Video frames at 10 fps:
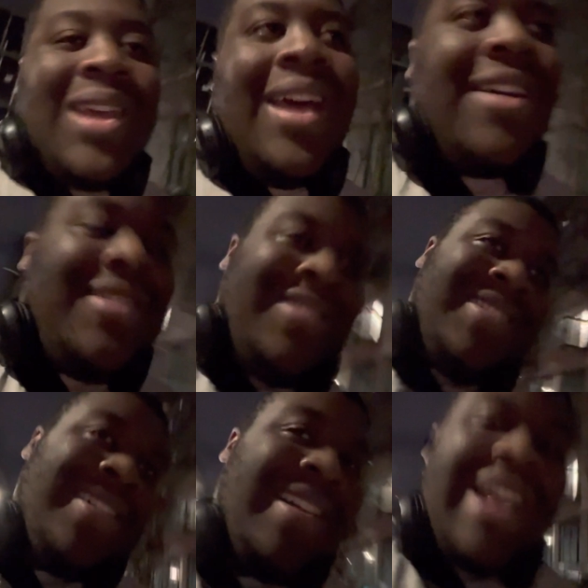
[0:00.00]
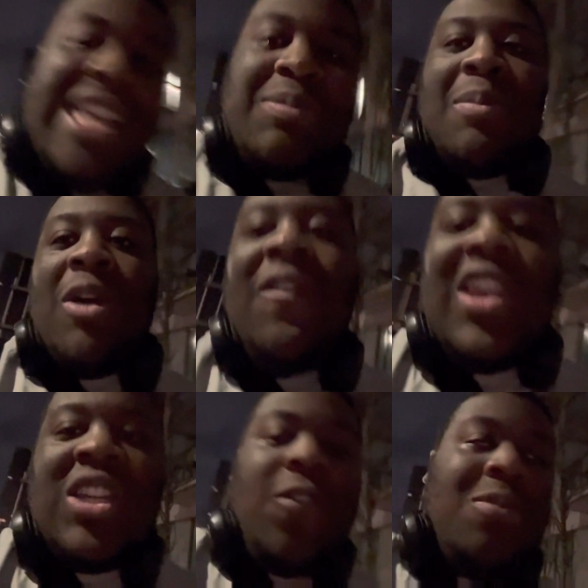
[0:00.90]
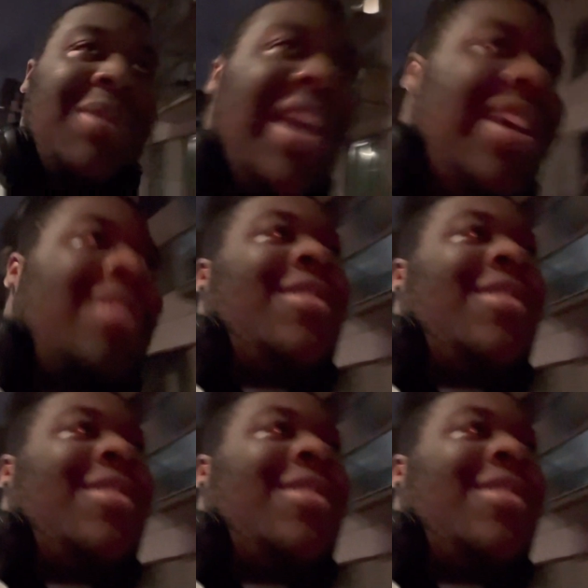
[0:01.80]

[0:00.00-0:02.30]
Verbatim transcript: yeah, that's a bit of motivation from me.